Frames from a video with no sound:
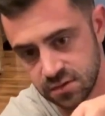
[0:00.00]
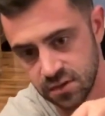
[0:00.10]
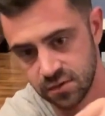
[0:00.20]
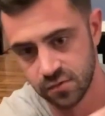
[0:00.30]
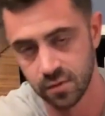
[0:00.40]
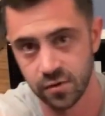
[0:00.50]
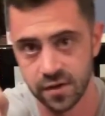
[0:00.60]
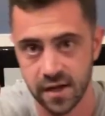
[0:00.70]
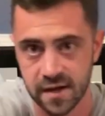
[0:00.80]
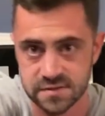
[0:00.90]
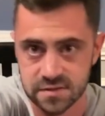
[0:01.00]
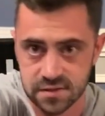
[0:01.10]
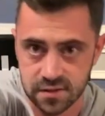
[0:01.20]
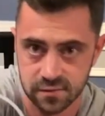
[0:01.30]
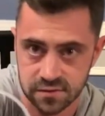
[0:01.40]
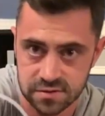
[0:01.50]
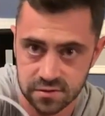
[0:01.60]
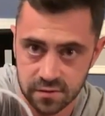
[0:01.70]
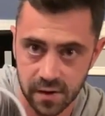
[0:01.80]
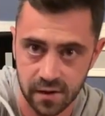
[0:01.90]
a rubber gasket. And what's good
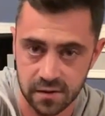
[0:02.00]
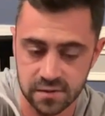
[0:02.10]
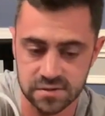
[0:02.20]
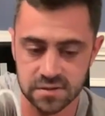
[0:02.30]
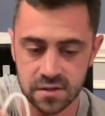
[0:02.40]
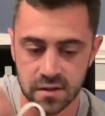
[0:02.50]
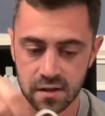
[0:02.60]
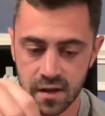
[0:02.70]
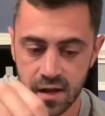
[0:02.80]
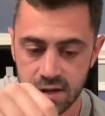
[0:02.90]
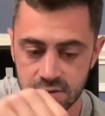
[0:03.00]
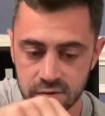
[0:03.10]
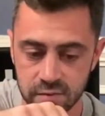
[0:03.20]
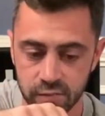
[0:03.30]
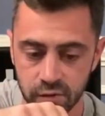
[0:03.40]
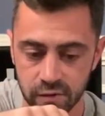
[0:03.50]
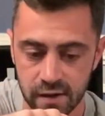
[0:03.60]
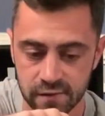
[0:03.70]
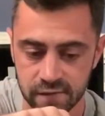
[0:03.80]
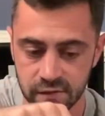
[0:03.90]
about it is A, you can pull it
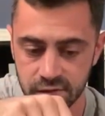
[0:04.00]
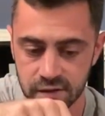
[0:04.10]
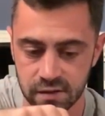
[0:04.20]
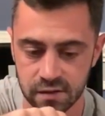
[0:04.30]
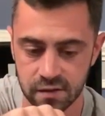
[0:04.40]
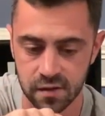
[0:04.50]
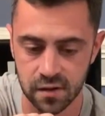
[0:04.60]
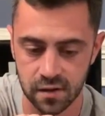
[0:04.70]
out to clean it,